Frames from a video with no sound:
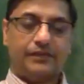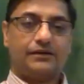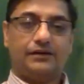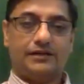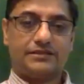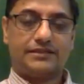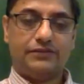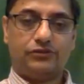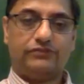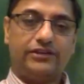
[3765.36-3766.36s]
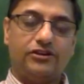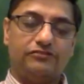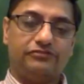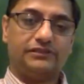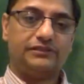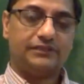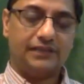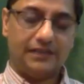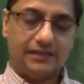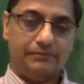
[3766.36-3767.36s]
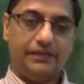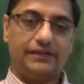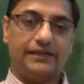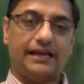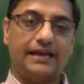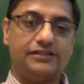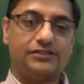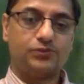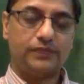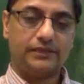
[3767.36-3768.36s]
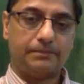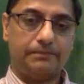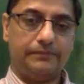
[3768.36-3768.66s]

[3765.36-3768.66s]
because they would very often uh, build alliance with the,